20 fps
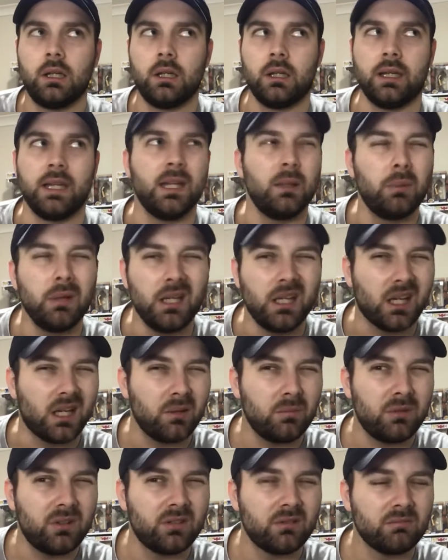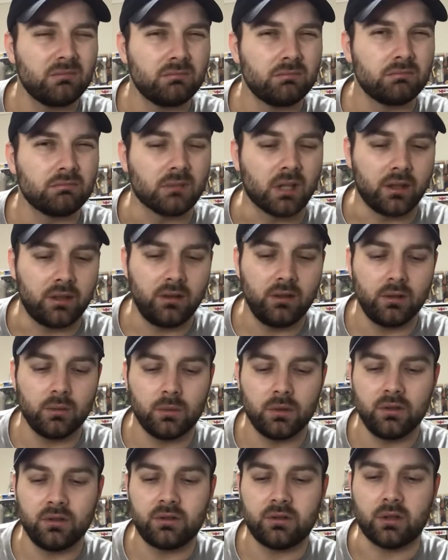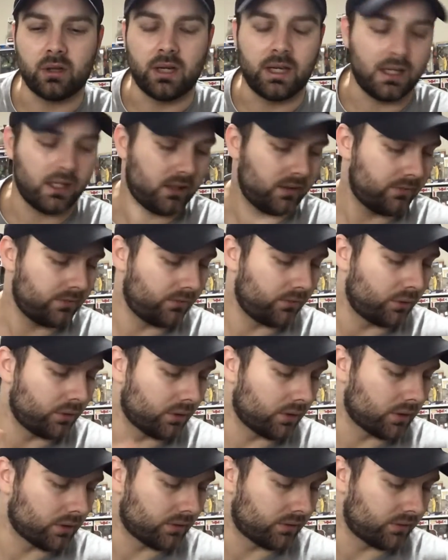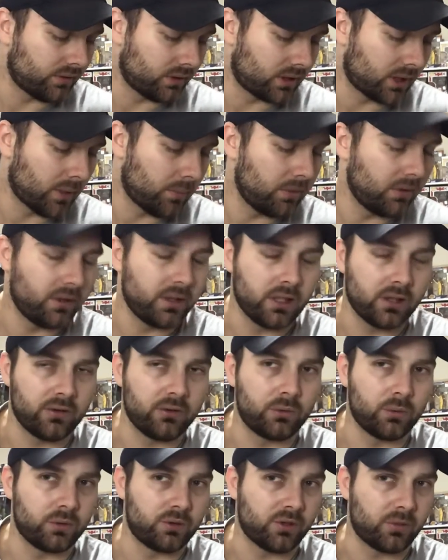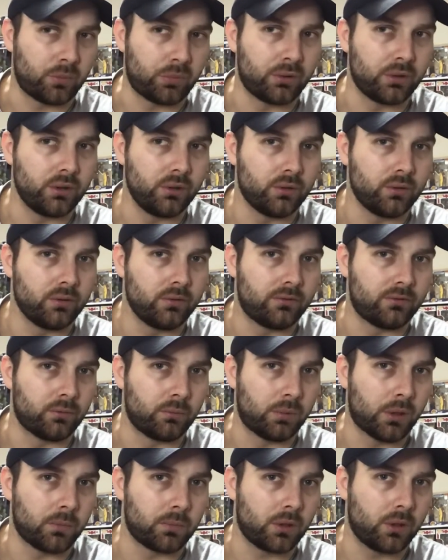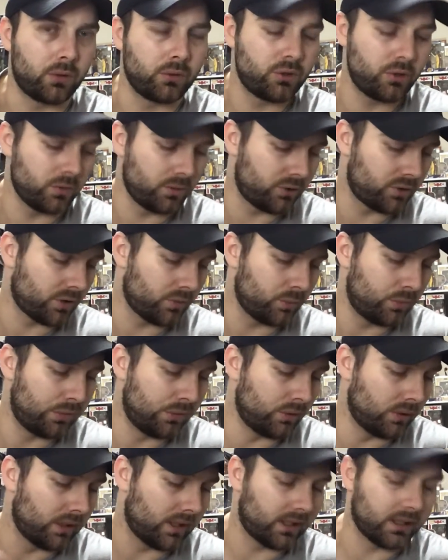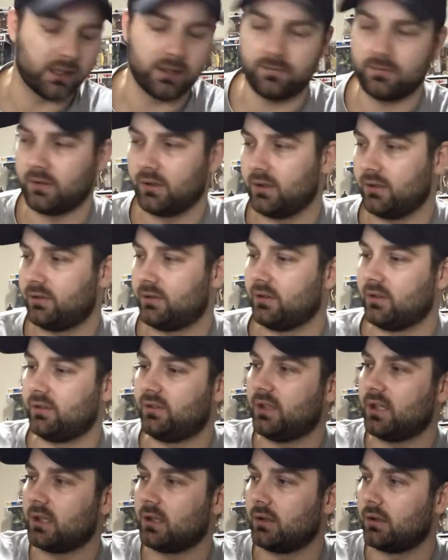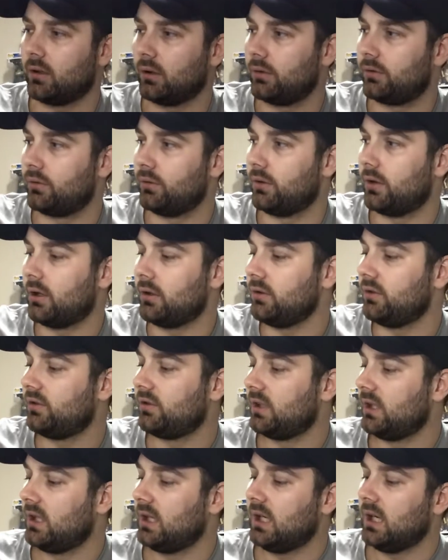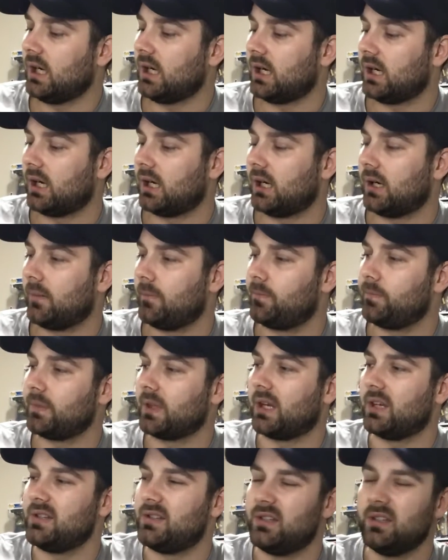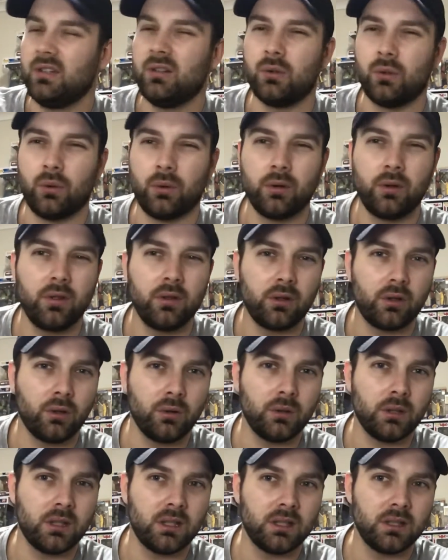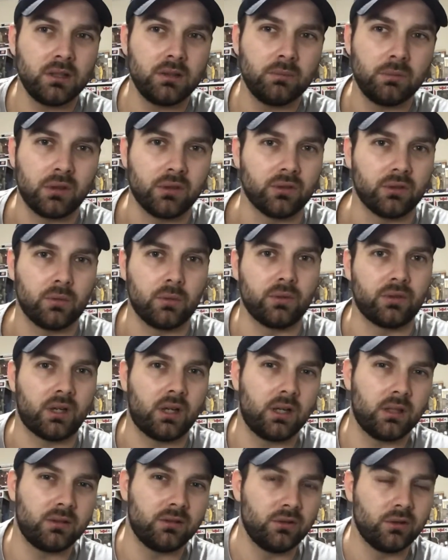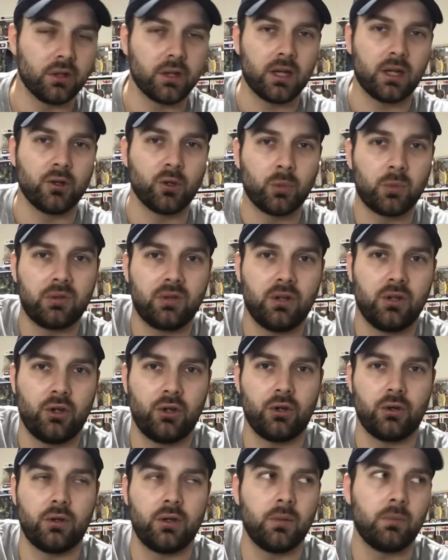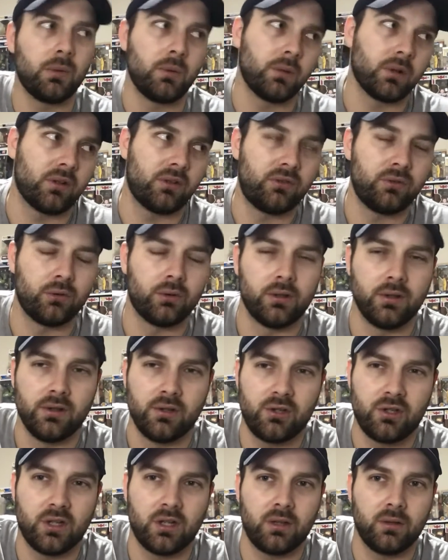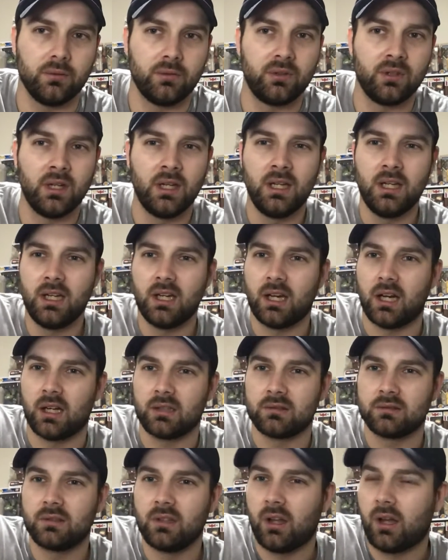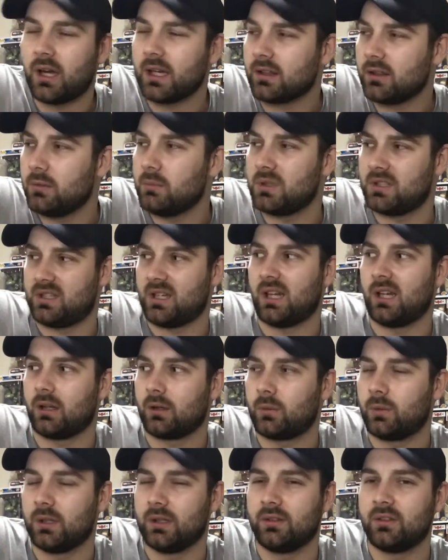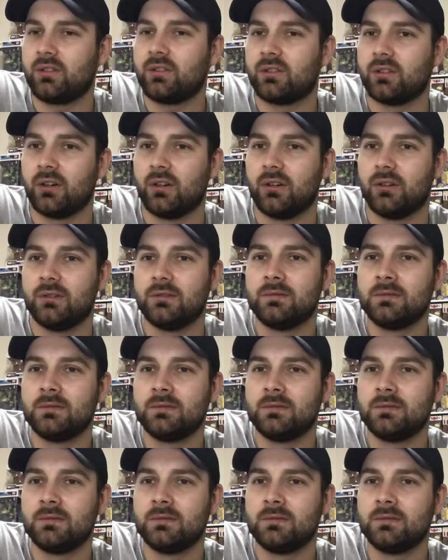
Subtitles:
EB Games, I think it was. I have got a couple of the others which I pre-ordered from Popcultcha, which I will pull out after this in a sec and go through those. I didn't order the Gohan because I was not 100% sure on it, but when I saw it in the shelves, I like the metallic ones, so